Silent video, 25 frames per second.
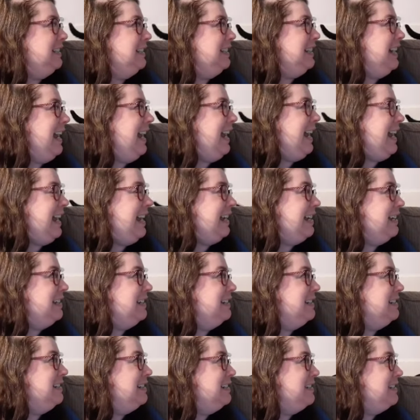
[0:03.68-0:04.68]
Hey,
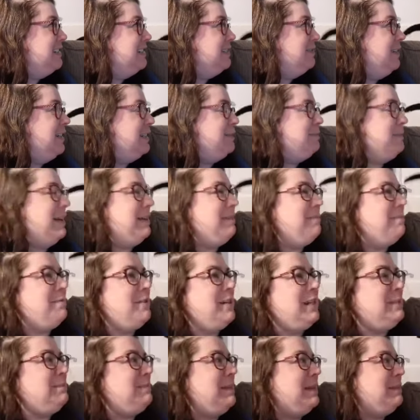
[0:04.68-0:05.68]
where's my
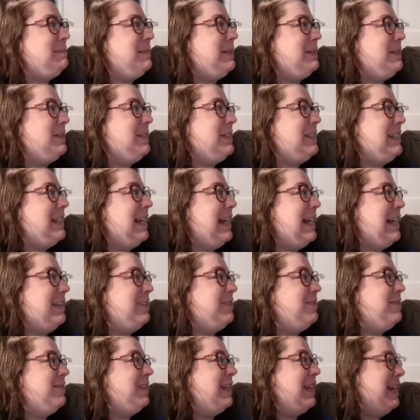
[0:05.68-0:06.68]
where's my Mother's Day
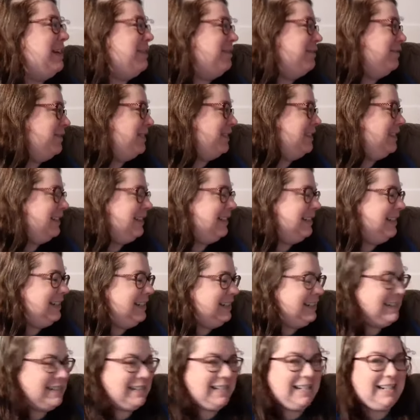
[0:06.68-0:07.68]
gift?
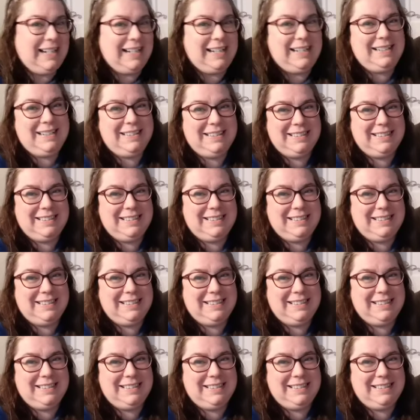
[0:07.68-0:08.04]
Huh?